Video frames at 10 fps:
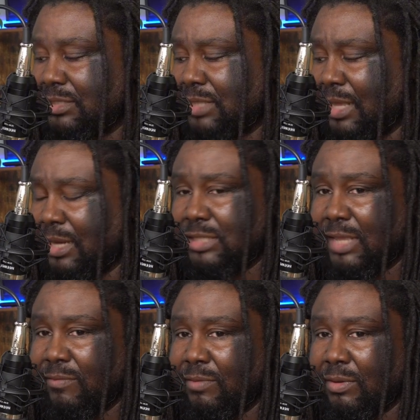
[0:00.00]
that is
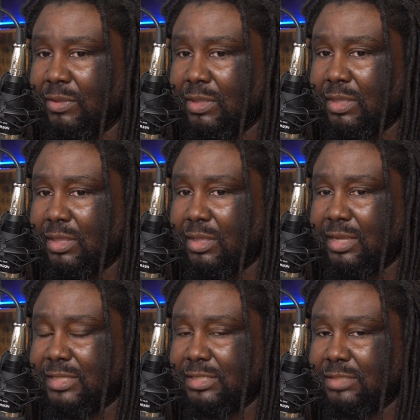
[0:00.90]
given,
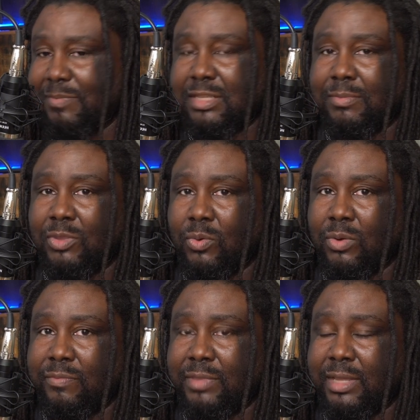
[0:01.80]
because it's messing up the order
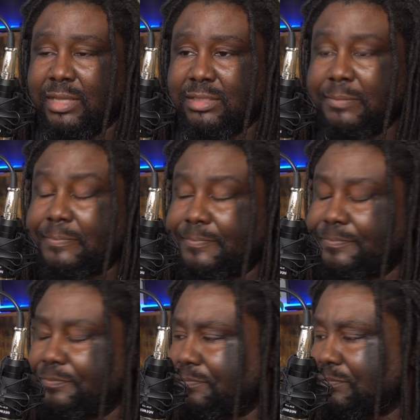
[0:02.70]
of things.
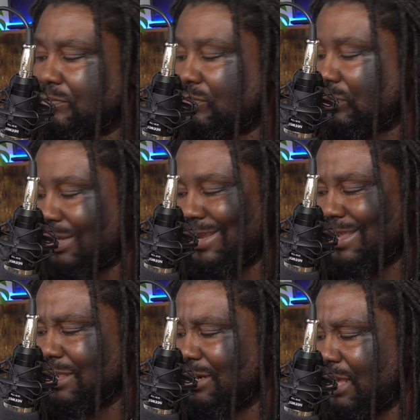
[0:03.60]

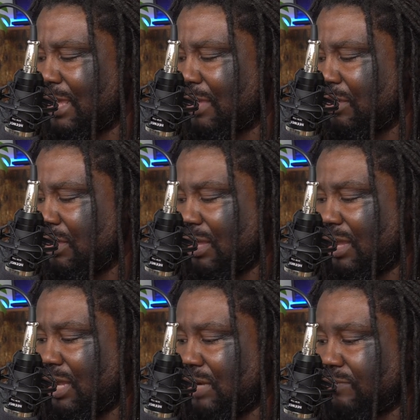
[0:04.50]
Other than that,
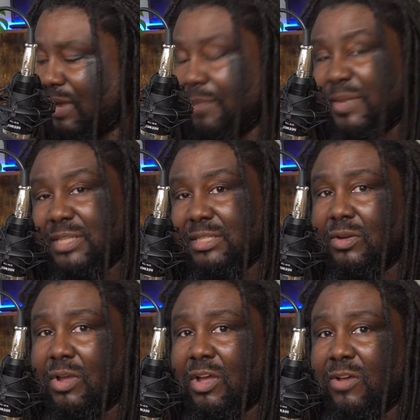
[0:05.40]
framing is a
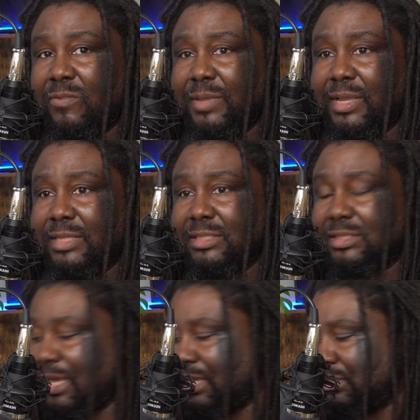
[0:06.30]
little off because
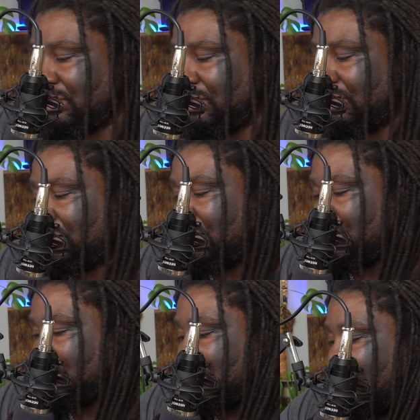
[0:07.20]
it's
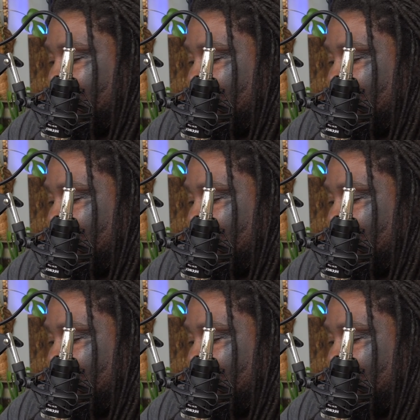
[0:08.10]
just a